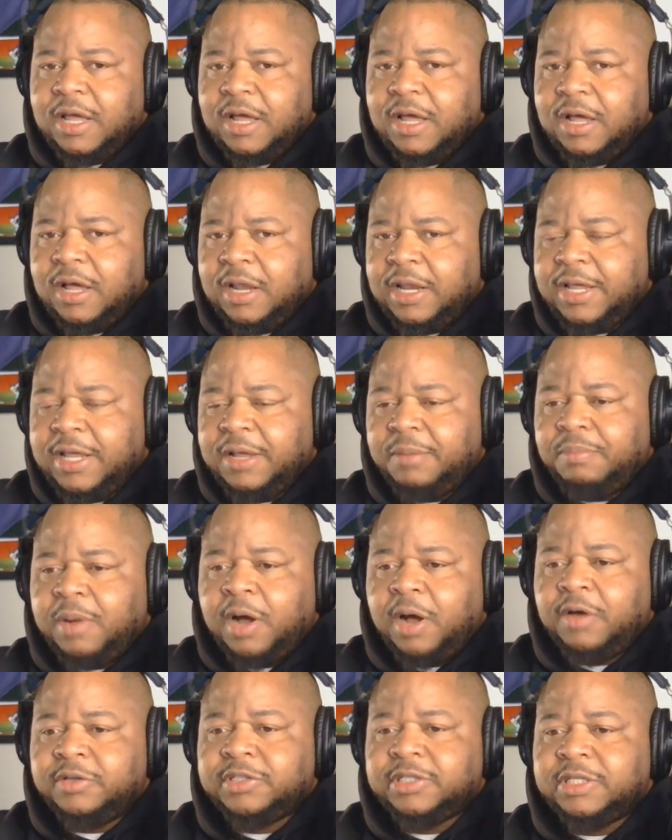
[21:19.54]
Aaliyah
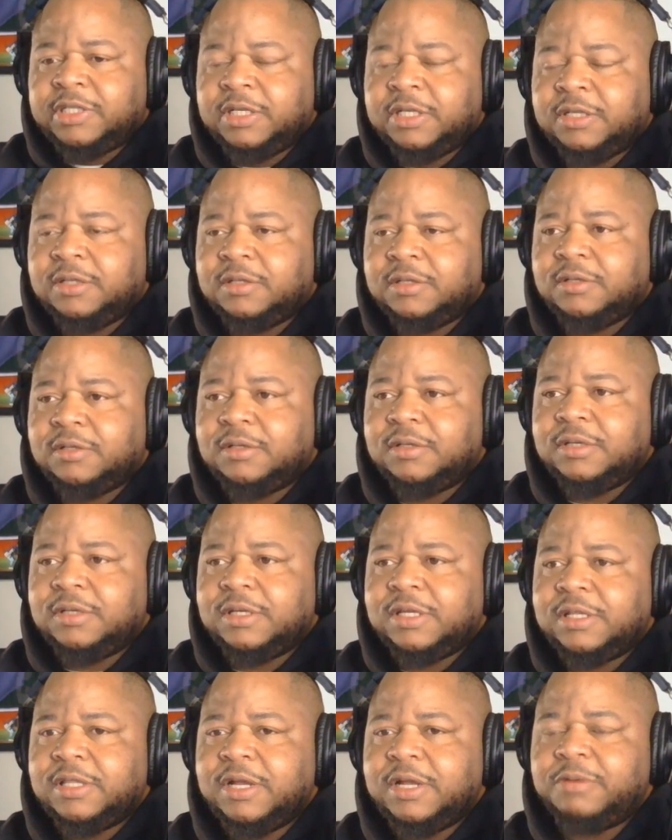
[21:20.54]
Boston,
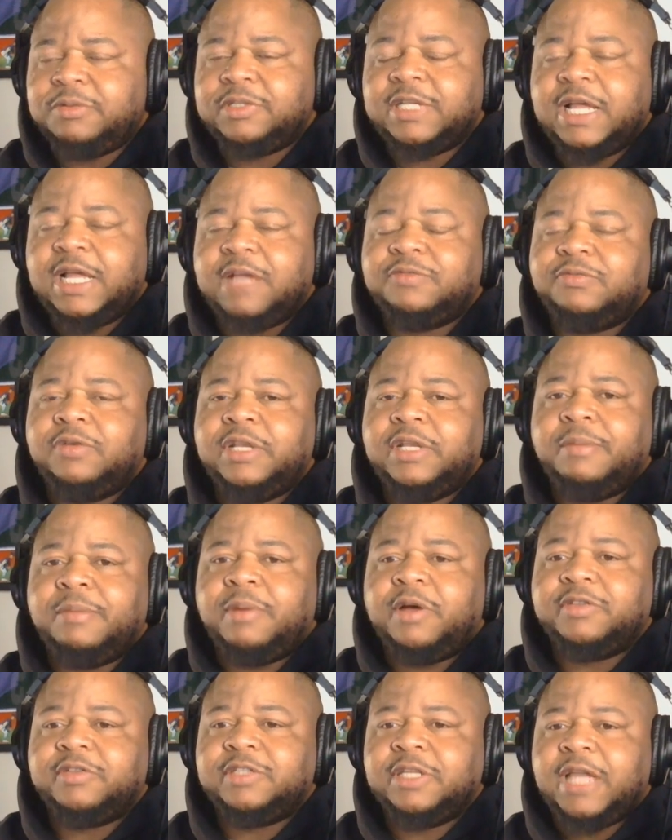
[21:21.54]
there was times where Aaliyah
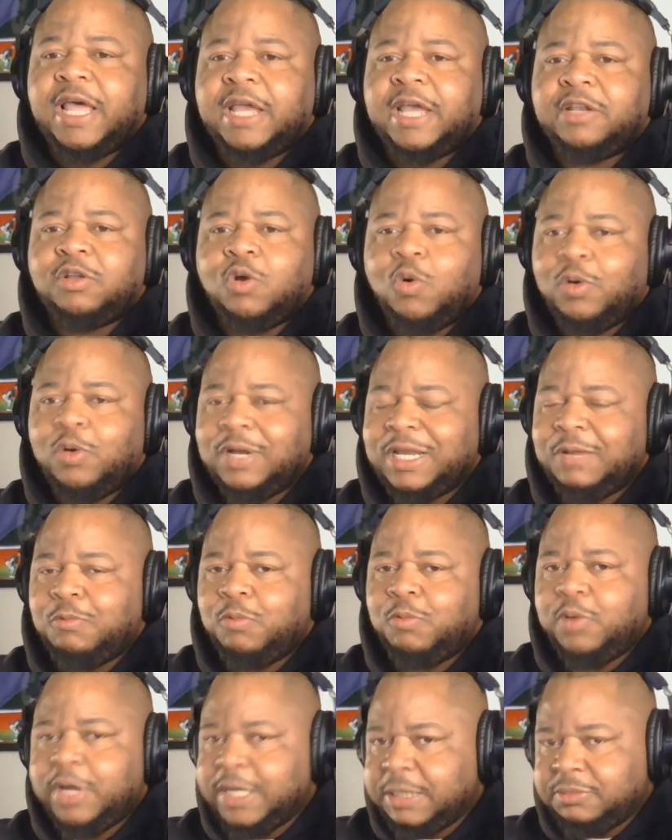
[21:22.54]
Boston had Courtney
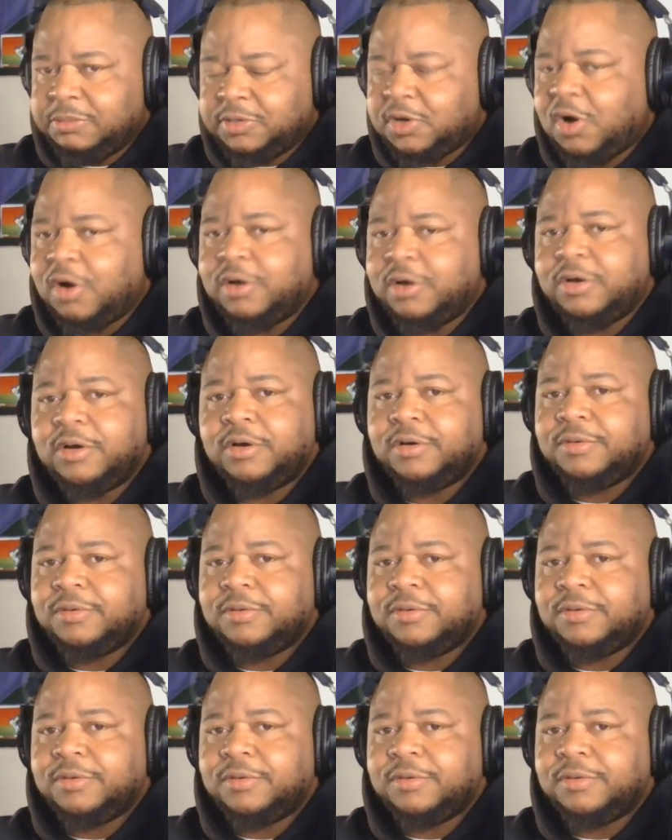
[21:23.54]
Williams guarding her.